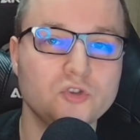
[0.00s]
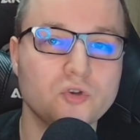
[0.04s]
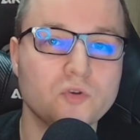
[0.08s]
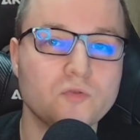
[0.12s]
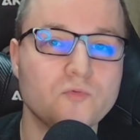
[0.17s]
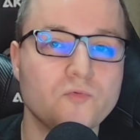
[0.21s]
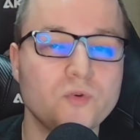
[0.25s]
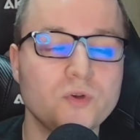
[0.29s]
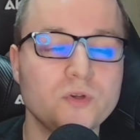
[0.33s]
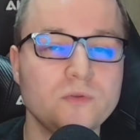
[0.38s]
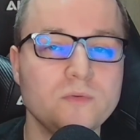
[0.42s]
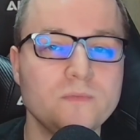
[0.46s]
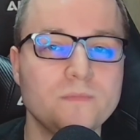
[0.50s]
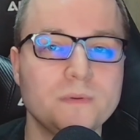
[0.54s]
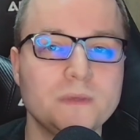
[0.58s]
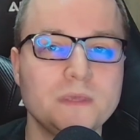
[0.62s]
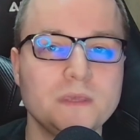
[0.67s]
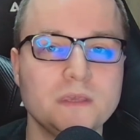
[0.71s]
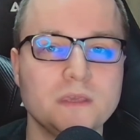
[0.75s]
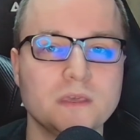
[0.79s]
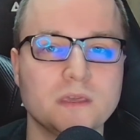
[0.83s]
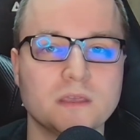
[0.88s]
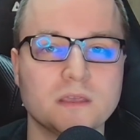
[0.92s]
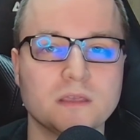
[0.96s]
will
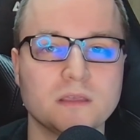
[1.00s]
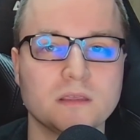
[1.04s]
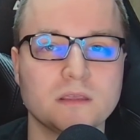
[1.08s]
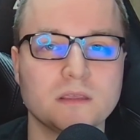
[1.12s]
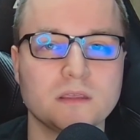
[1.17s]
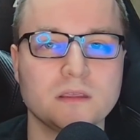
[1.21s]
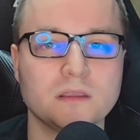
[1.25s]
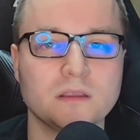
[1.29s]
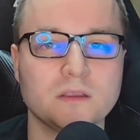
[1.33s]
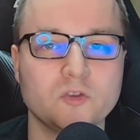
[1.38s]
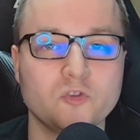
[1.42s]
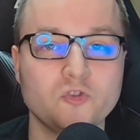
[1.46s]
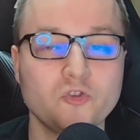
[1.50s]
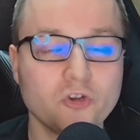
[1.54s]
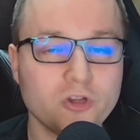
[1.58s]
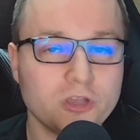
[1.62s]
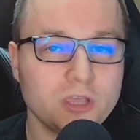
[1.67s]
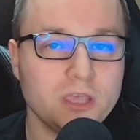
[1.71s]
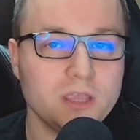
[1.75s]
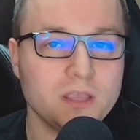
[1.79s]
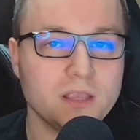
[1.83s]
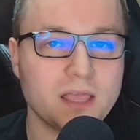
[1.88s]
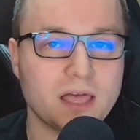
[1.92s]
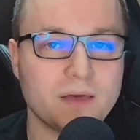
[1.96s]
be
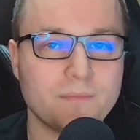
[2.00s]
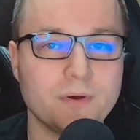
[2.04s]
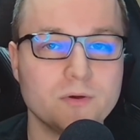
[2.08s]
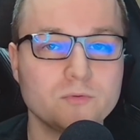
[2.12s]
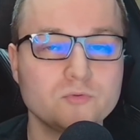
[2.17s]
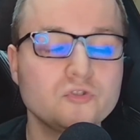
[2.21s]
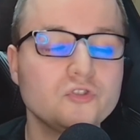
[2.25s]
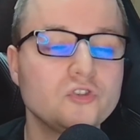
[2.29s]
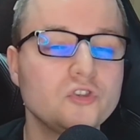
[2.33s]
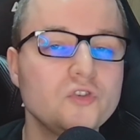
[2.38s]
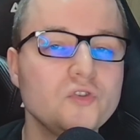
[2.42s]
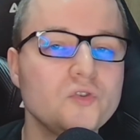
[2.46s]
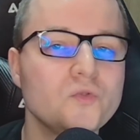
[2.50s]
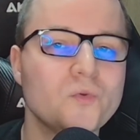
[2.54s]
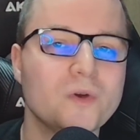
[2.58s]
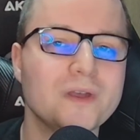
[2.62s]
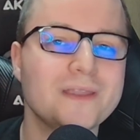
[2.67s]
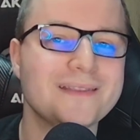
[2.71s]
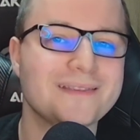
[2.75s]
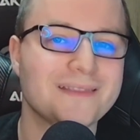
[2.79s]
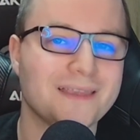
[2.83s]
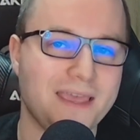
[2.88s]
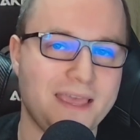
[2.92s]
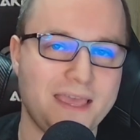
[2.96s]
talking about
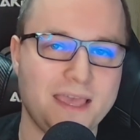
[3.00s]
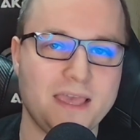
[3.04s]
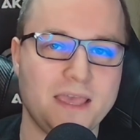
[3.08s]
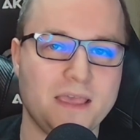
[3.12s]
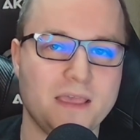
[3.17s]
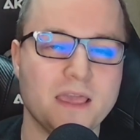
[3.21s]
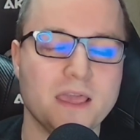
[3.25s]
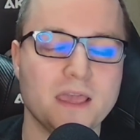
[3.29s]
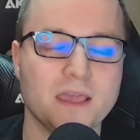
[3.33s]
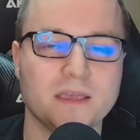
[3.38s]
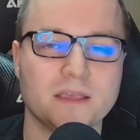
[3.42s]
Q&A.